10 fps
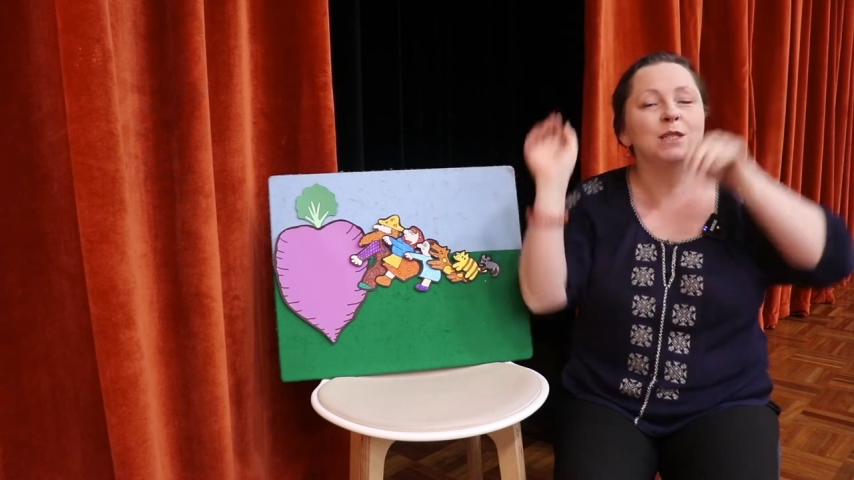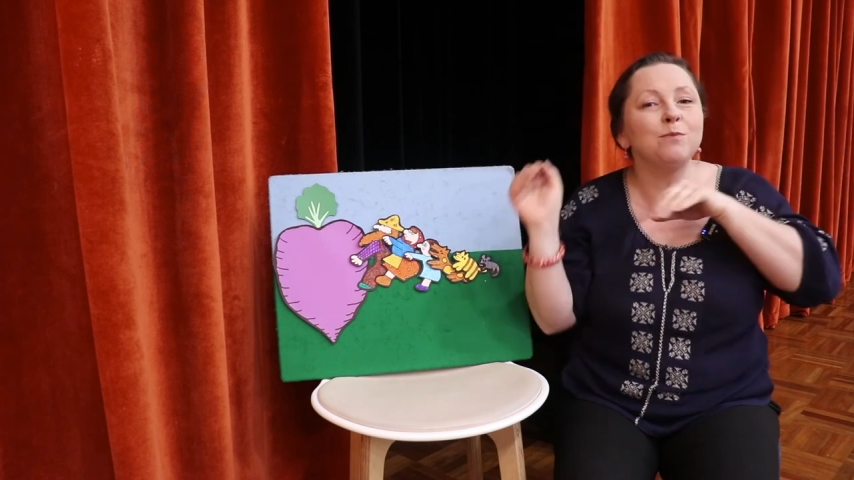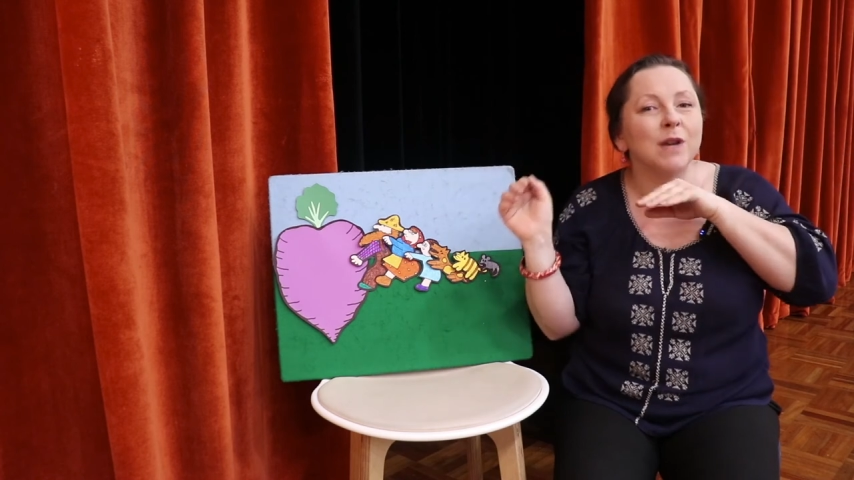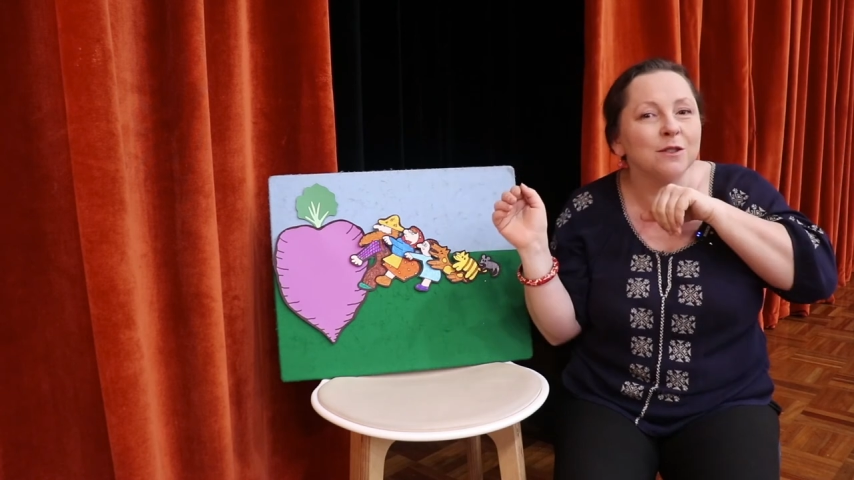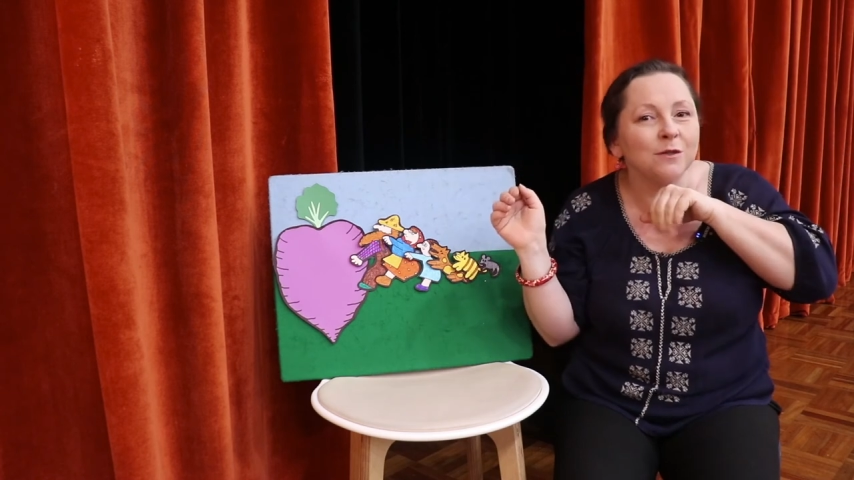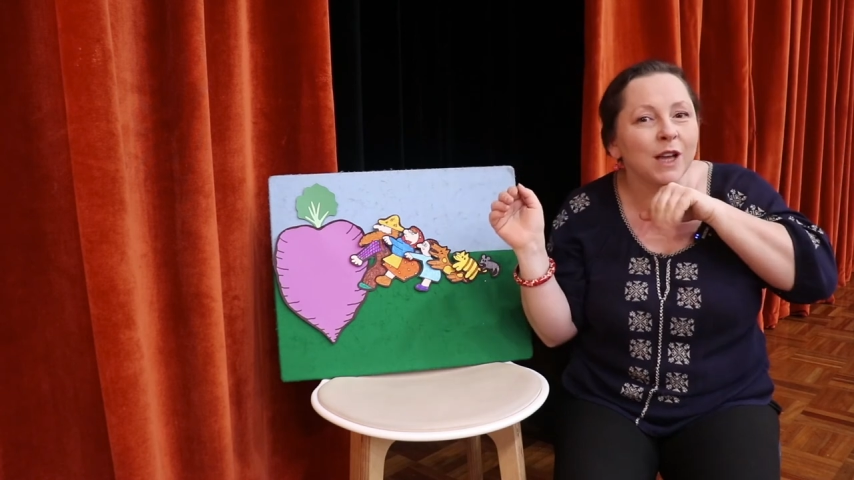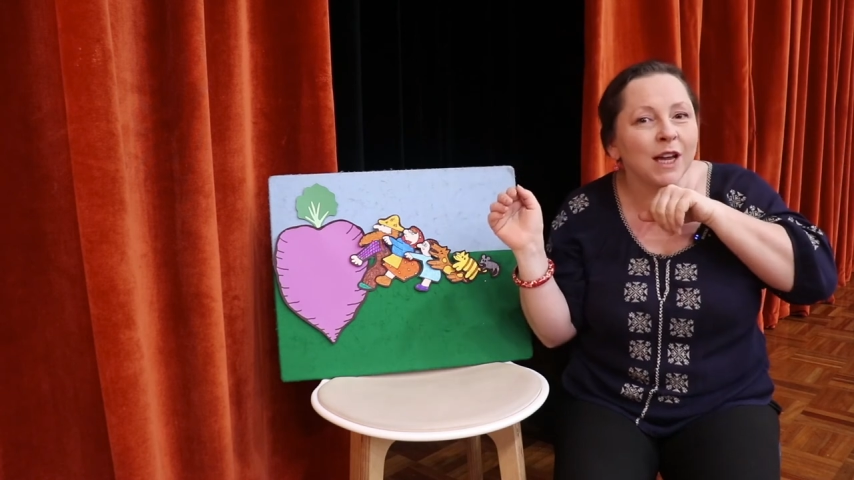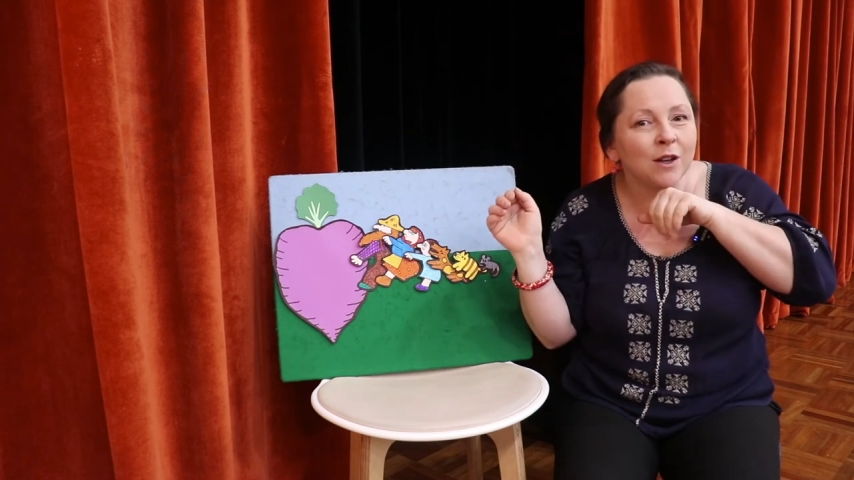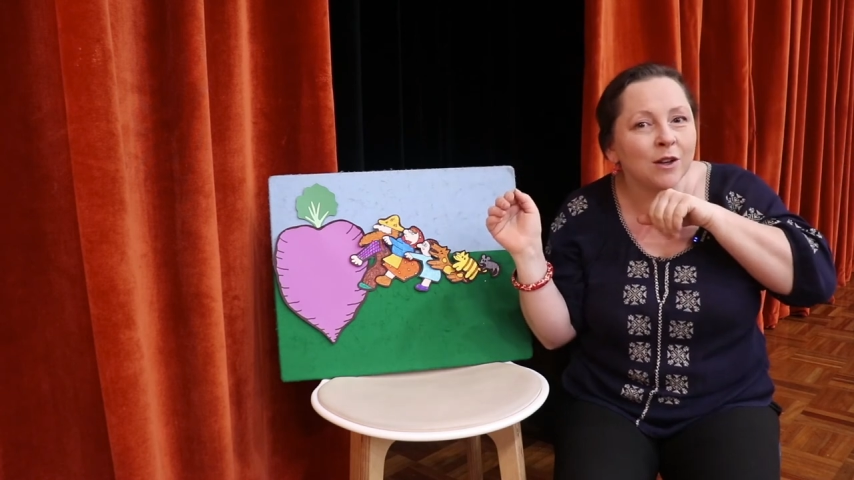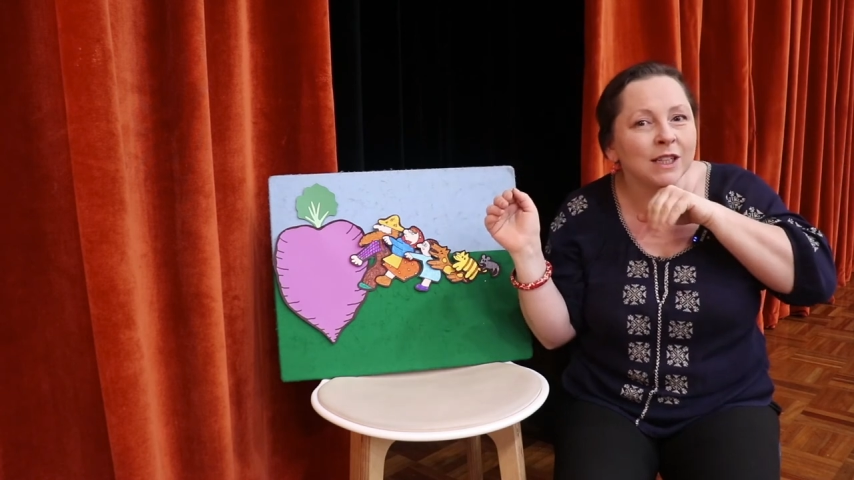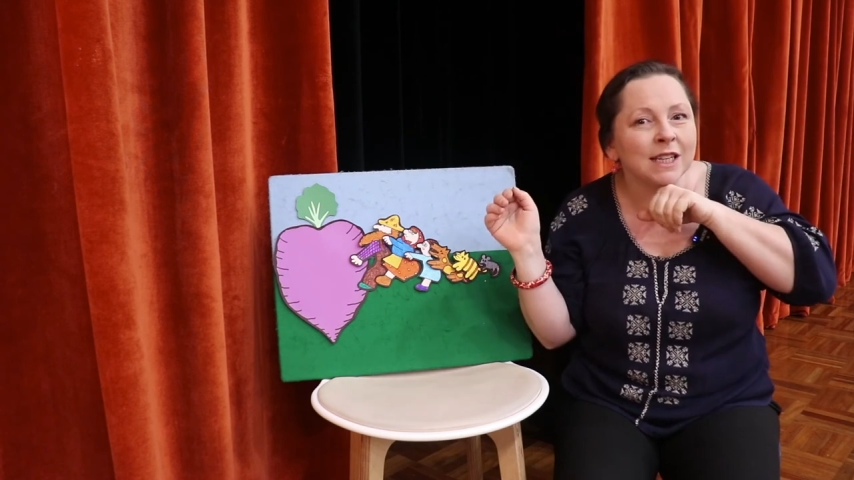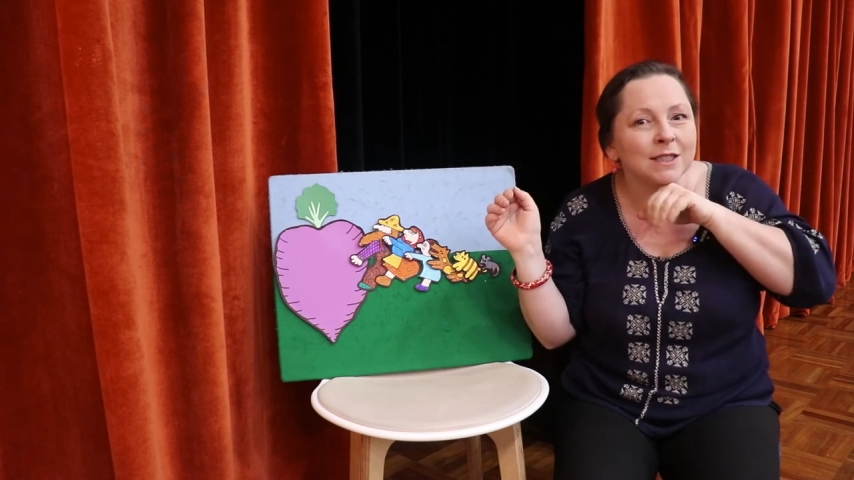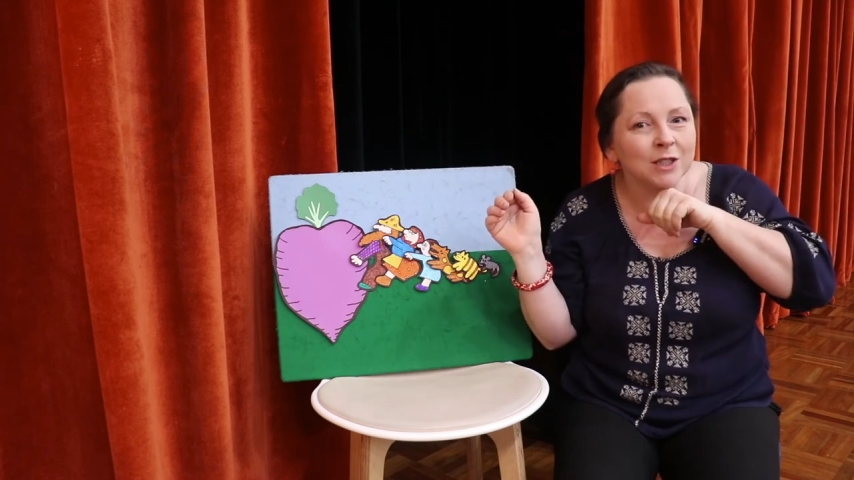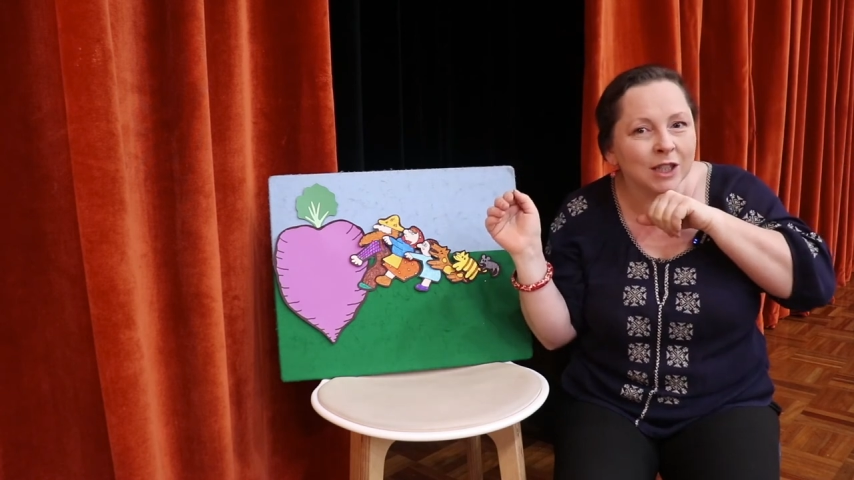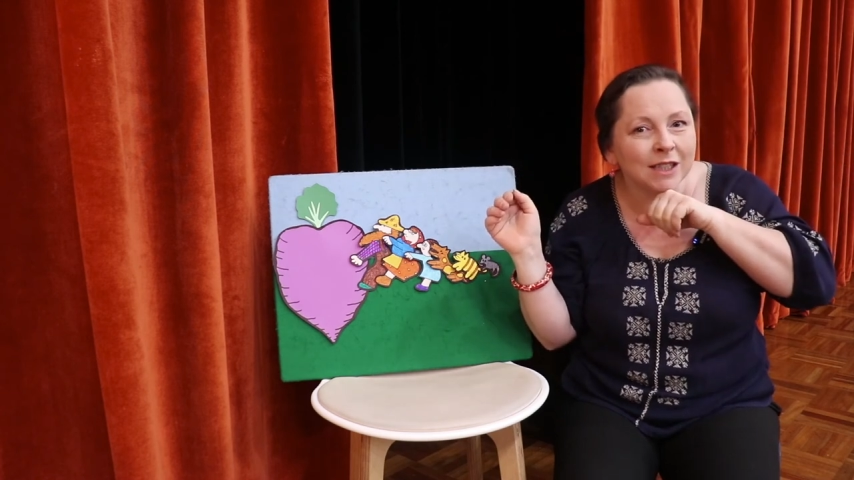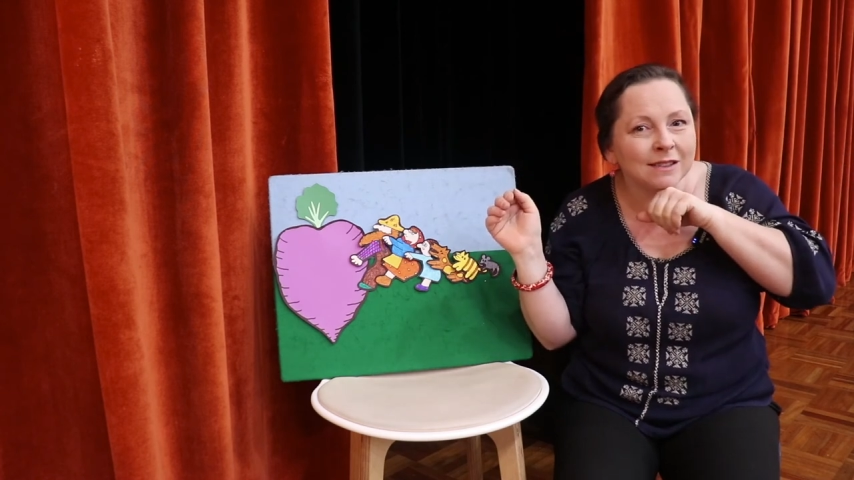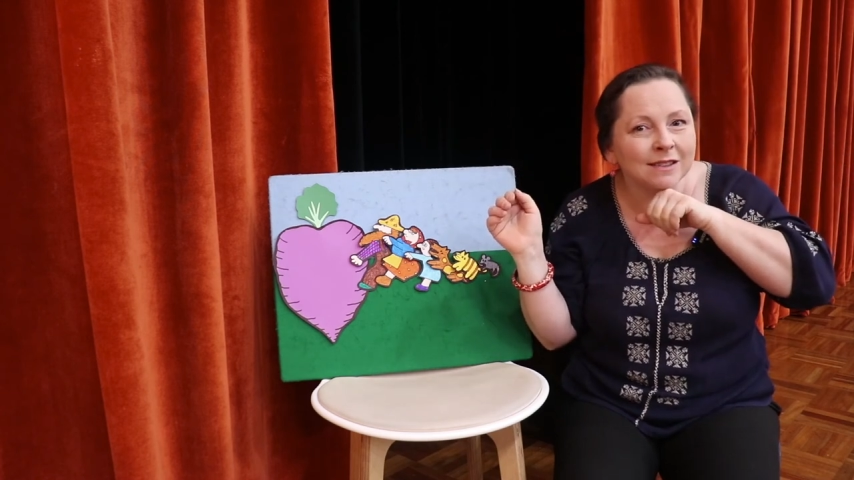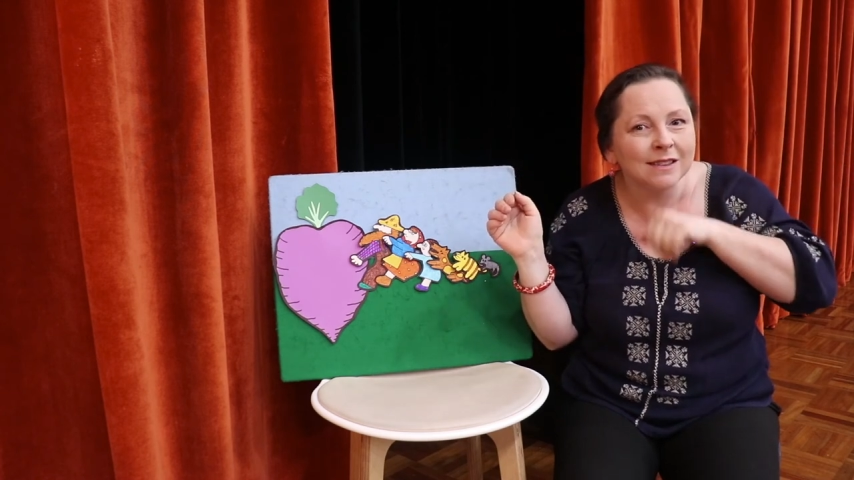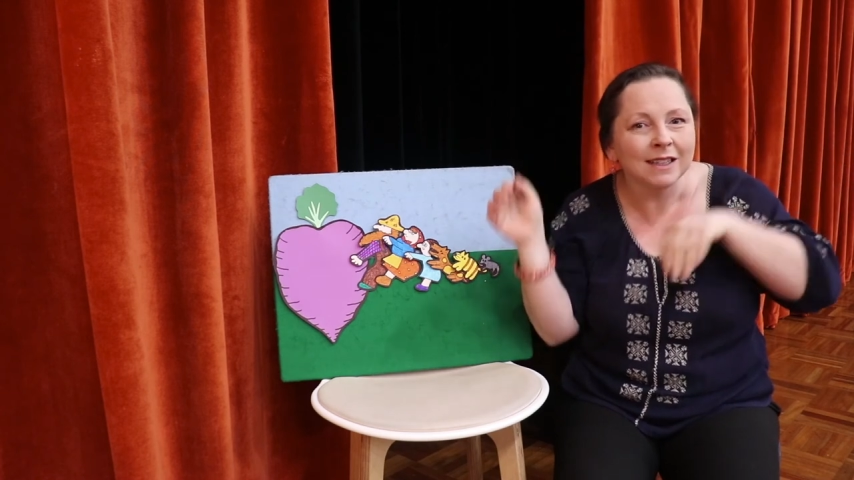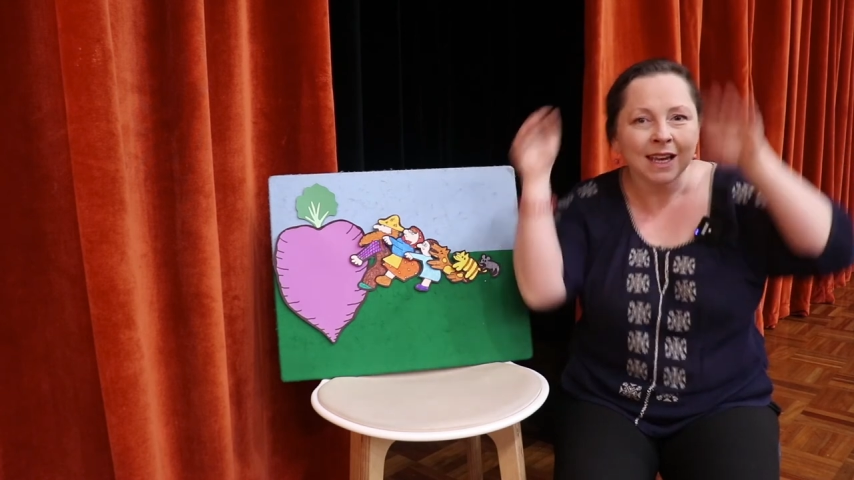a butterfly on his chin.